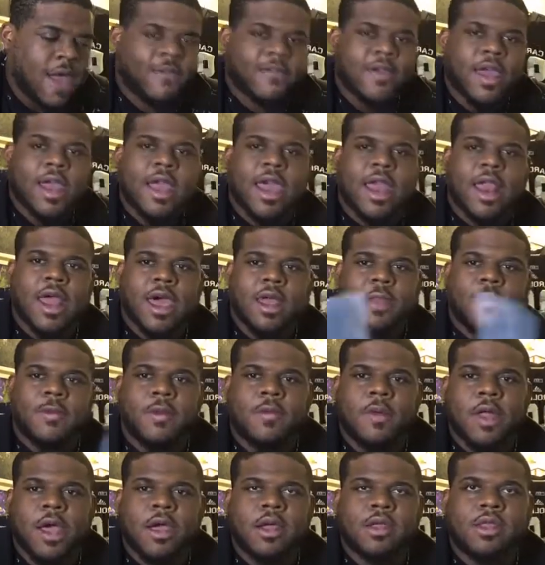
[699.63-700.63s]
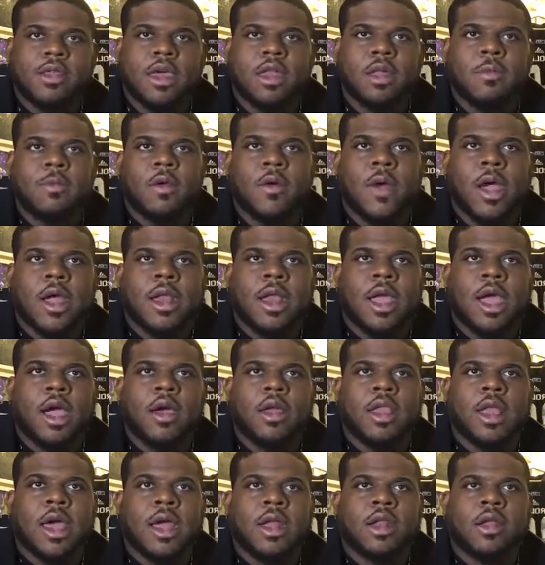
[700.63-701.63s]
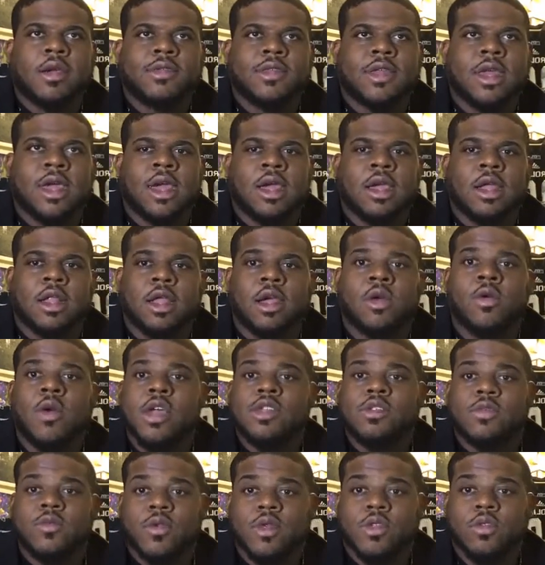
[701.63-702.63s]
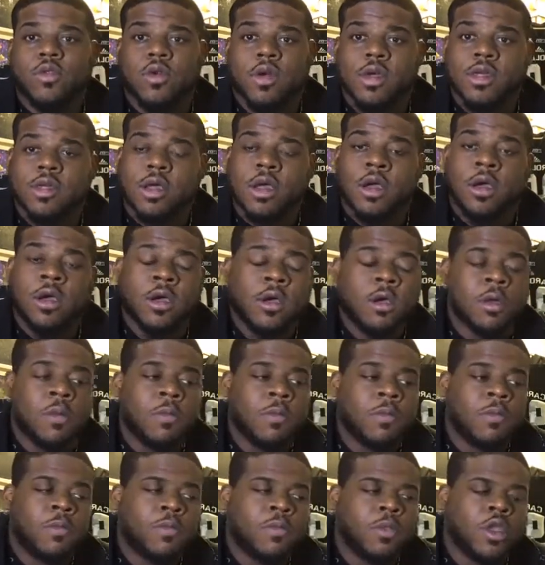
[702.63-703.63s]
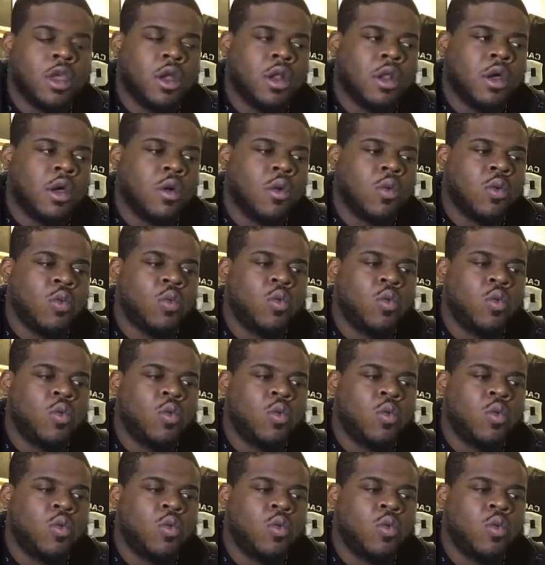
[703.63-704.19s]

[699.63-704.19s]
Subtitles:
got a lot of people out here telling me right now, like they're saying the question was, Chris, you know,